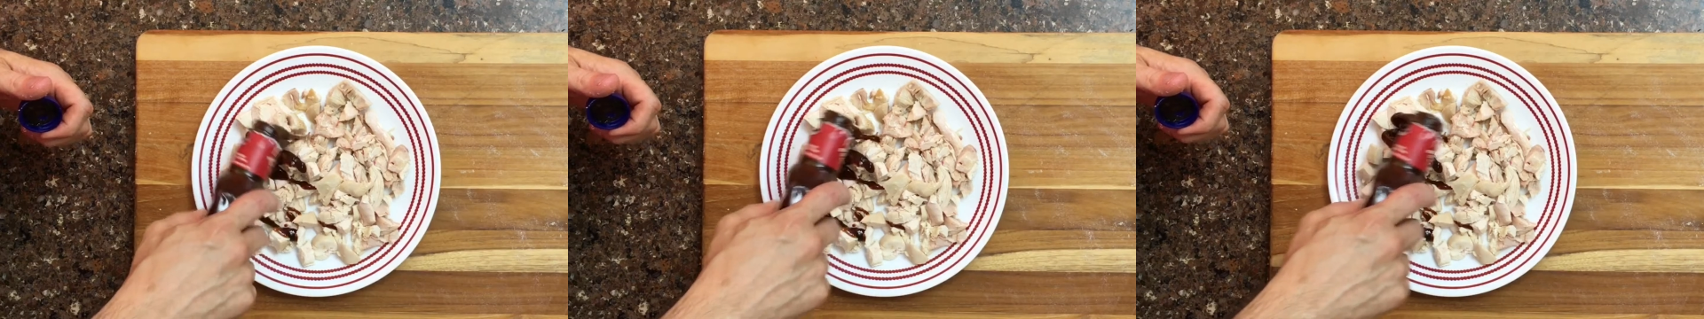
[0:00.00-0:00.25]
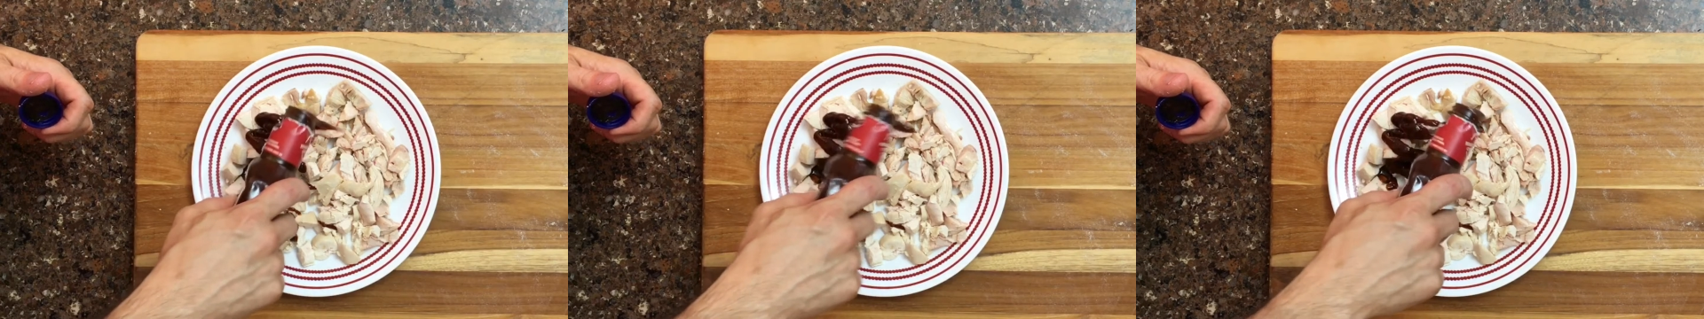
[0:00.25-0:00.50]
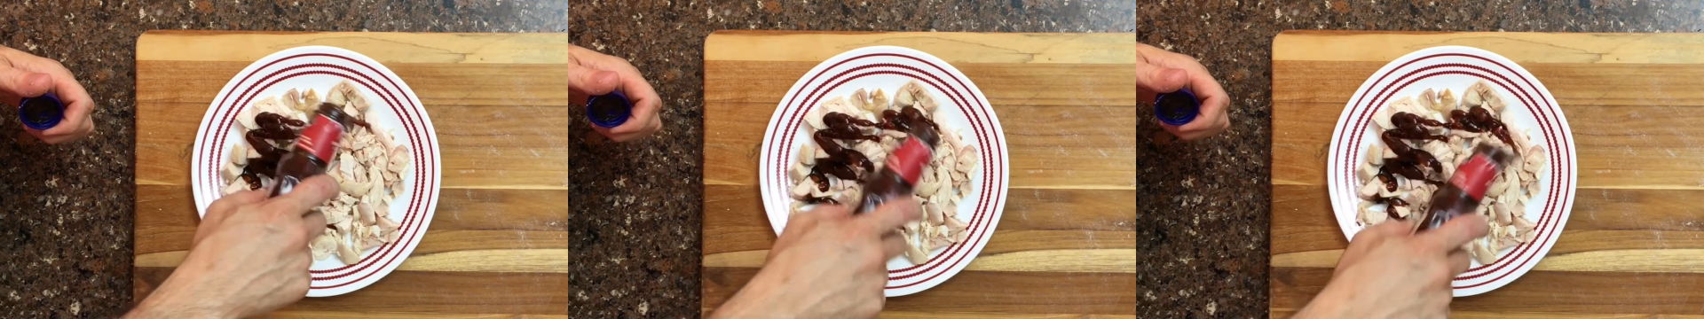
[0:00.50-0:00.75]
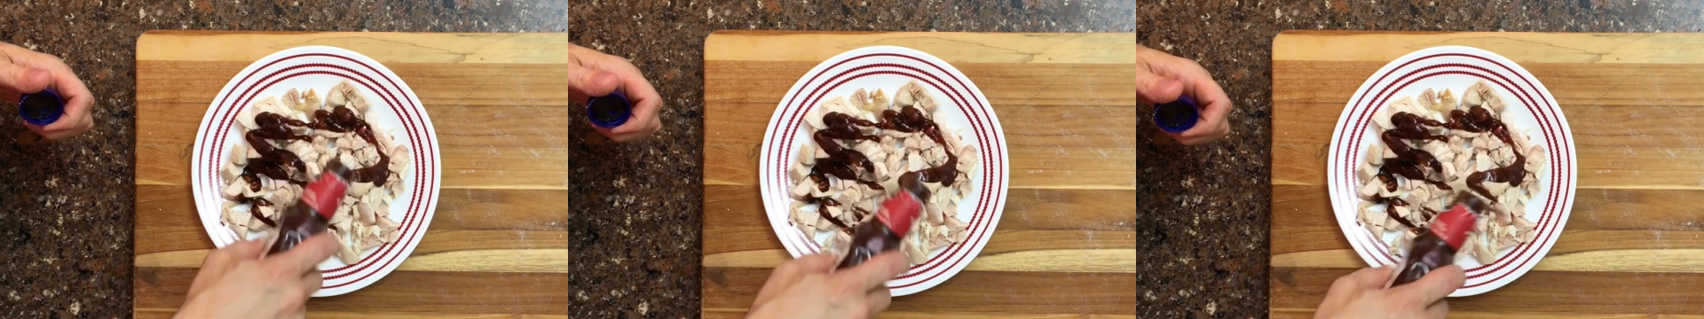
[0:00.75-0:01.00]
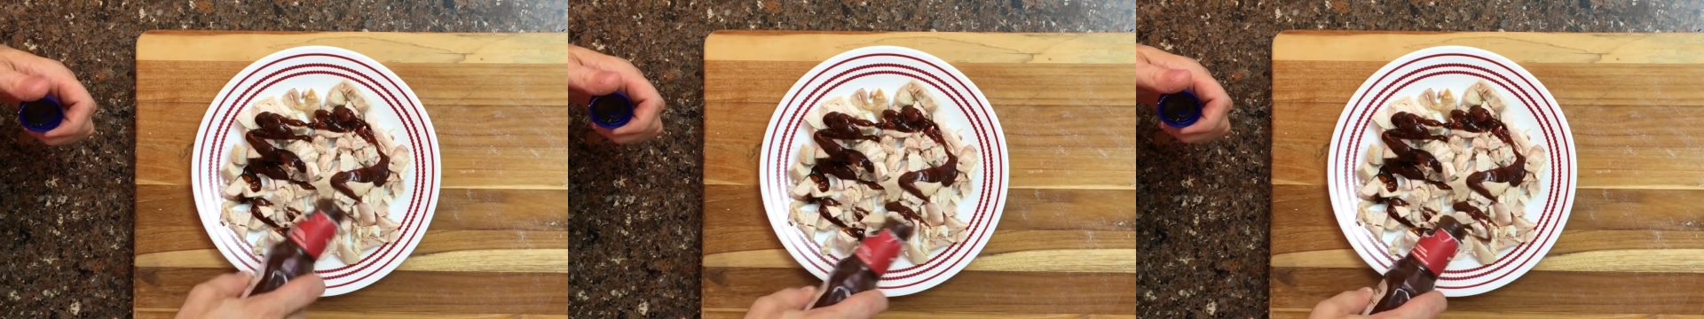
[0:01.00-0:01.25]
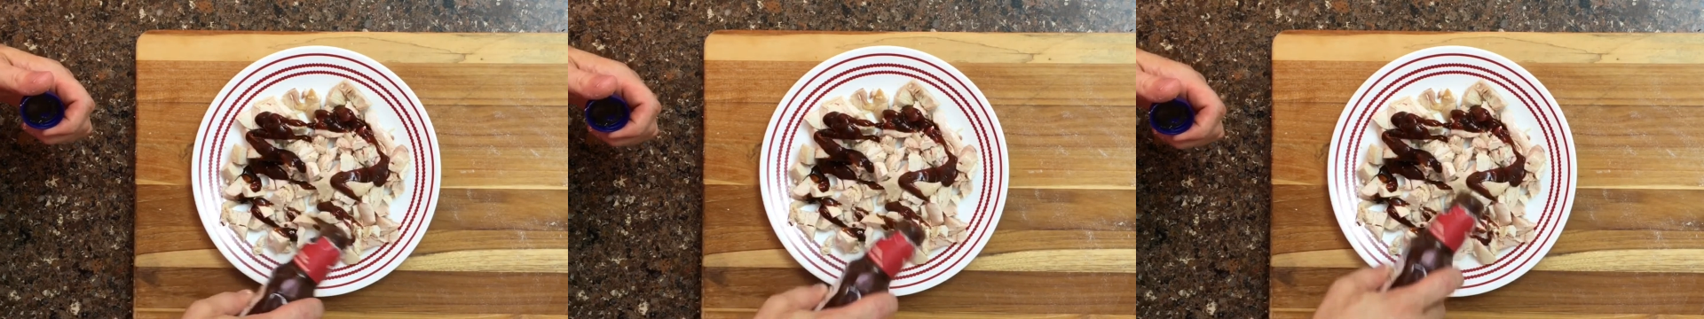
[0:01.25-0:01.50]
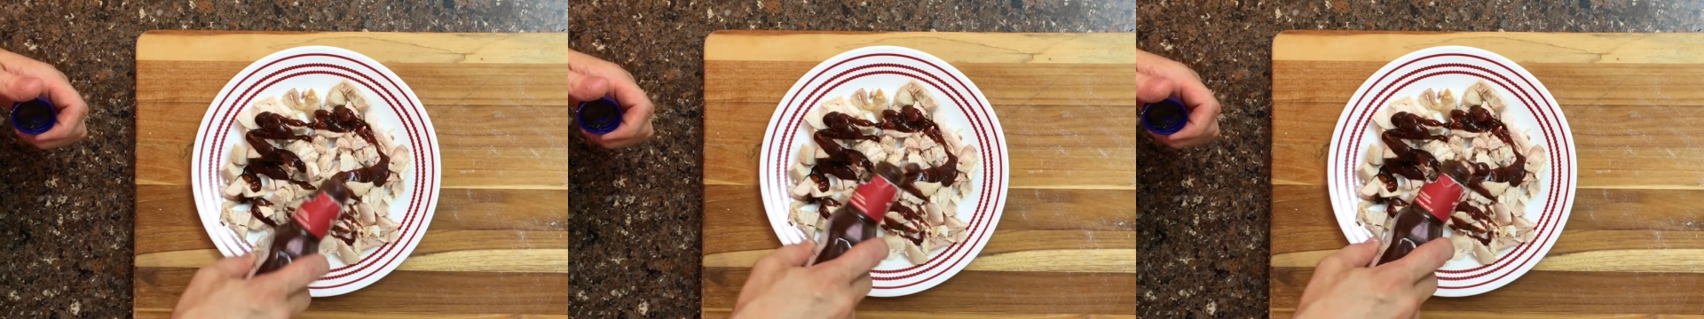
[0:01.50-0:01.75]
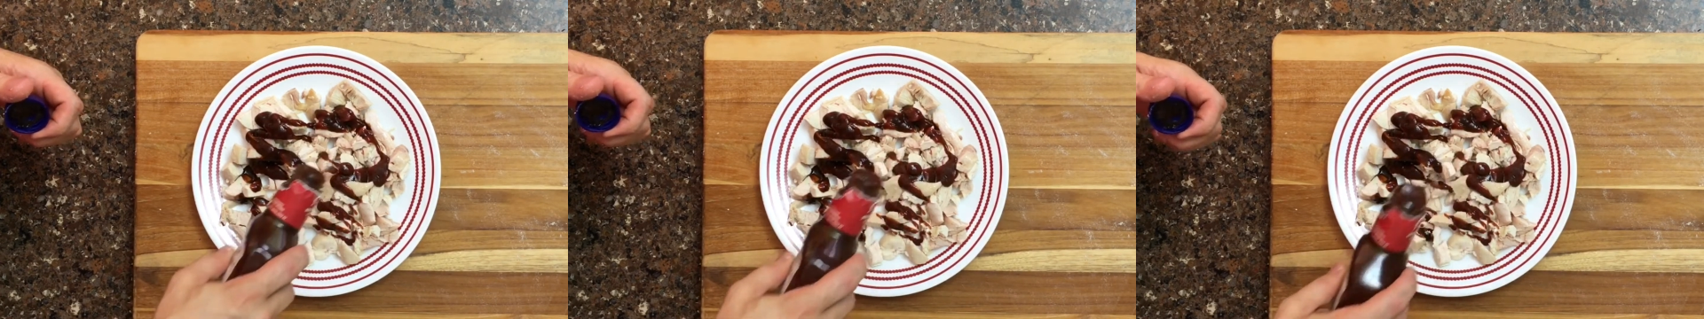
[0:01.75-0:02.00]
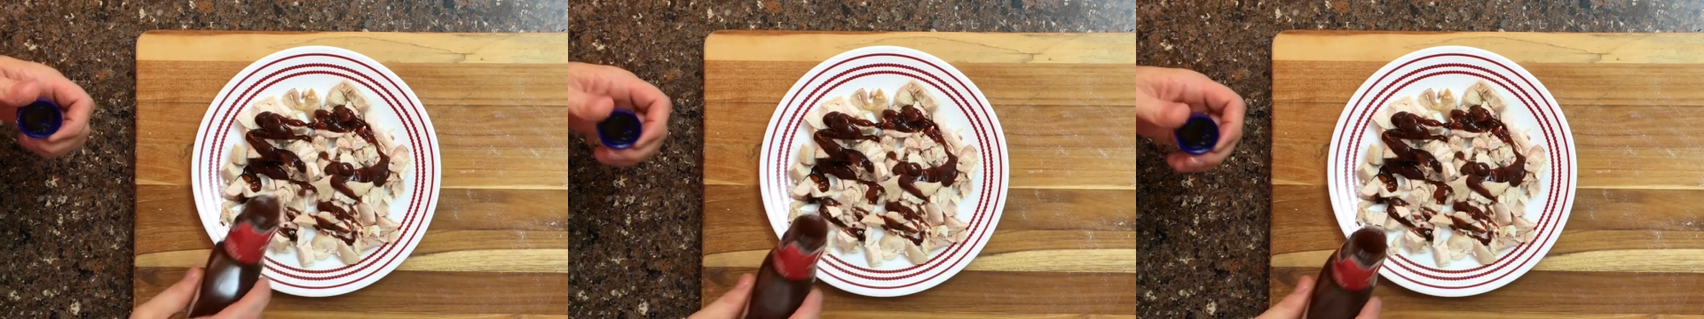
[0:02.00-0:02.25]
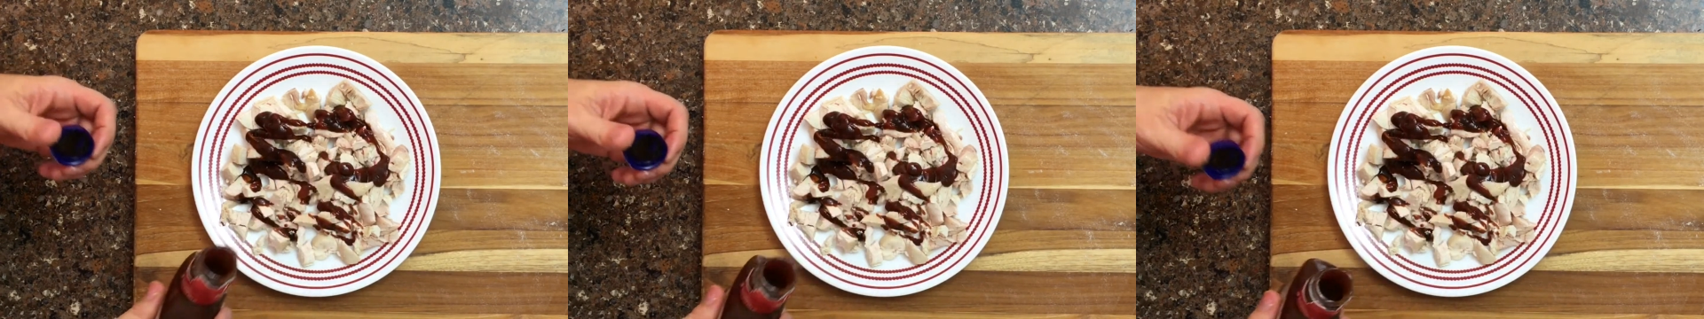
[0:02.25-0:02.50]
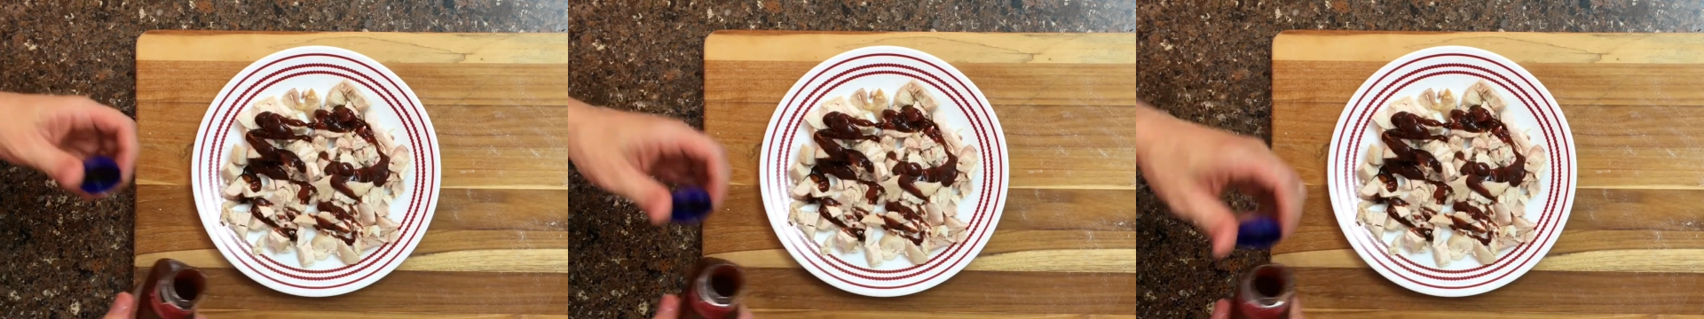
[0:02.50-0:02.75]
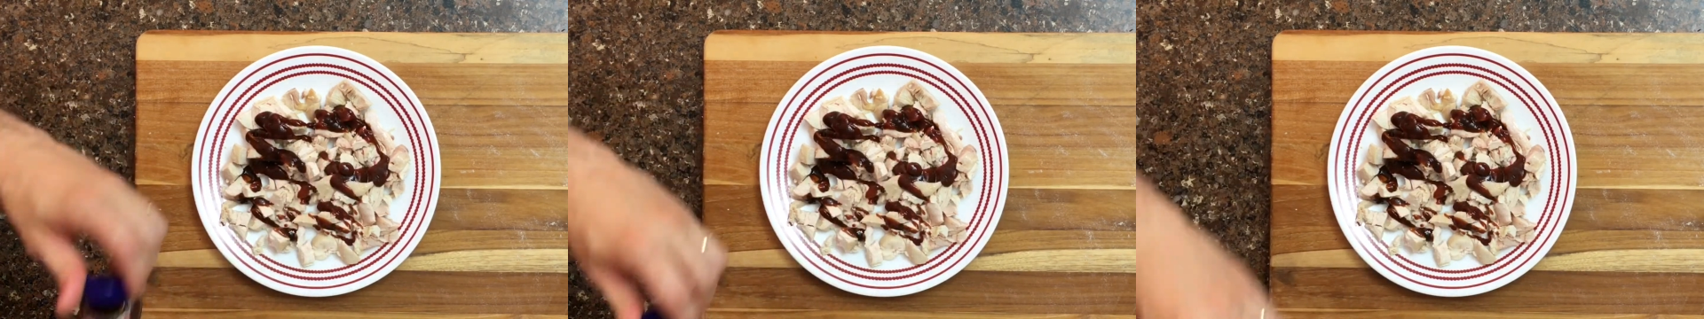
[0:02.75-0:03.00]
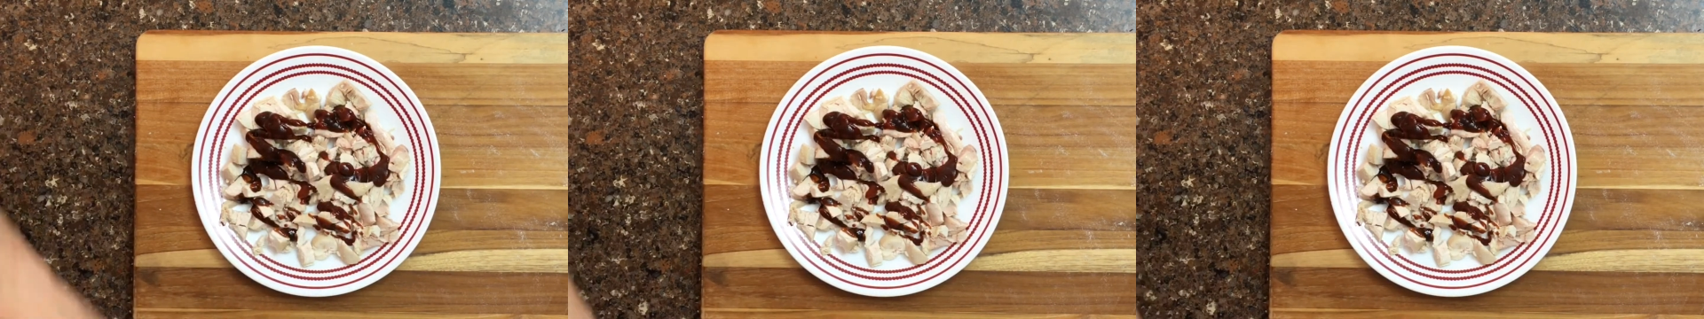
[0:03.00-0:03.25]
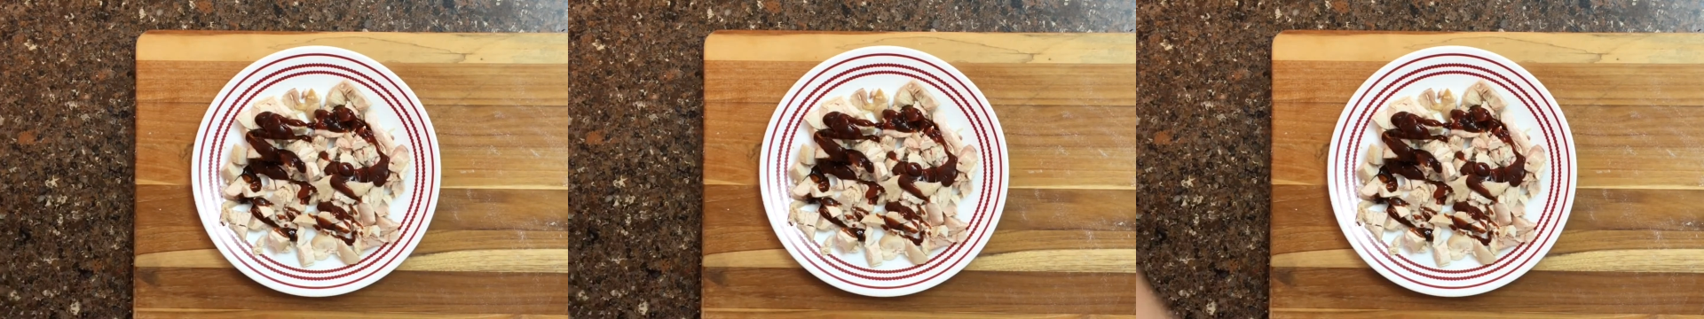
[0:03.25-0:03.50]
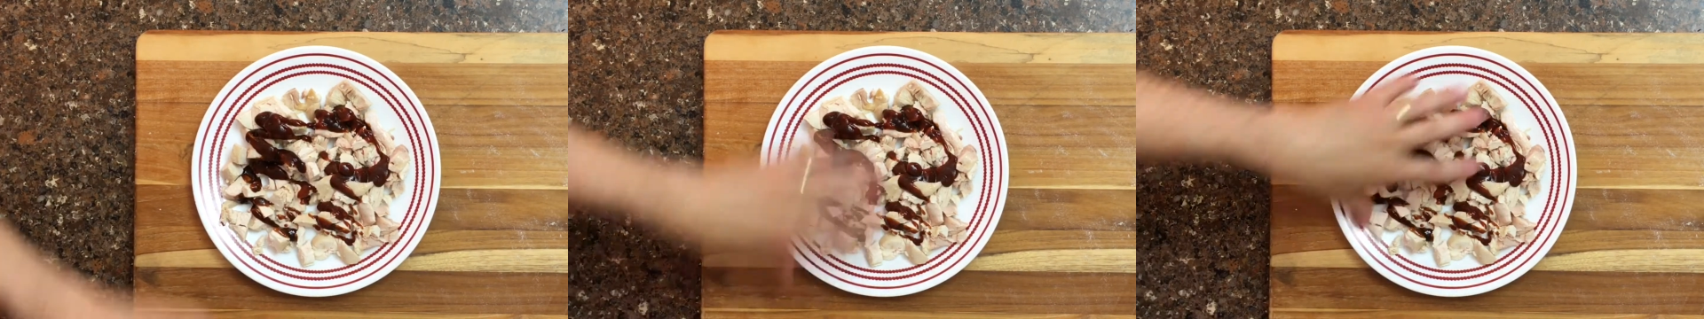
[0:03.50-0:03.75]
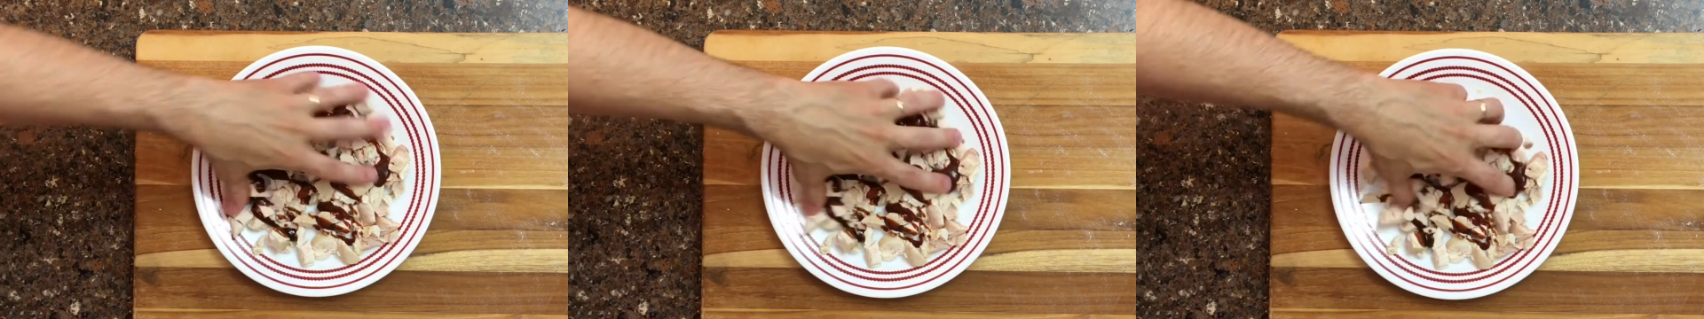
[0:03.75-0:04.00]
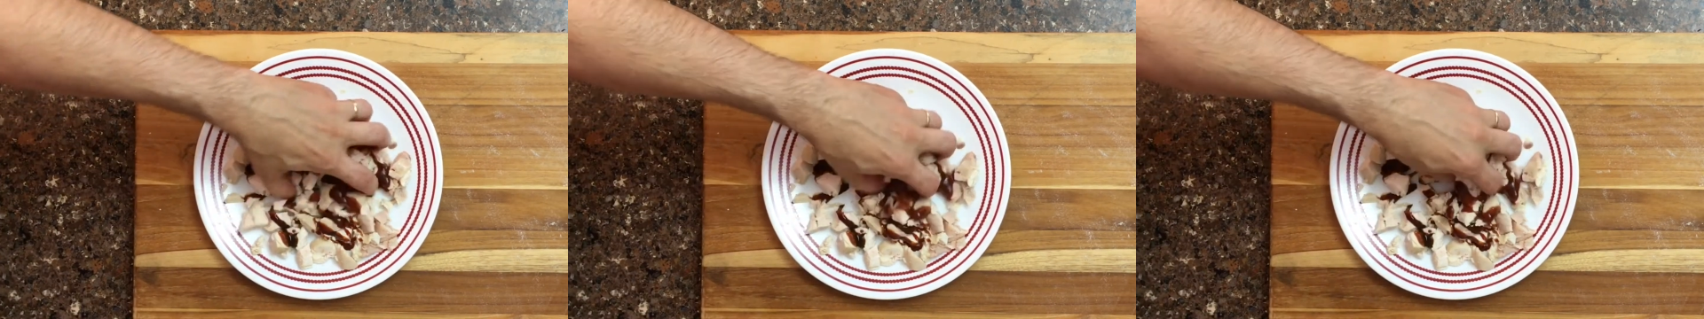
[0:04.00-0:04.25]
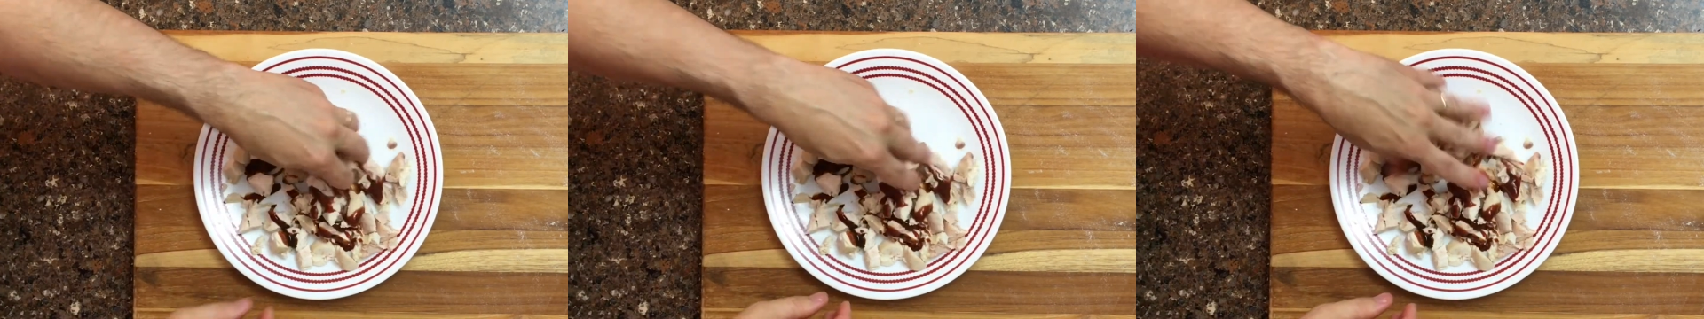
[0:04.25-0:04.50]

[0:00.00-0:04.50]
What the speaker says: (no speaker visible)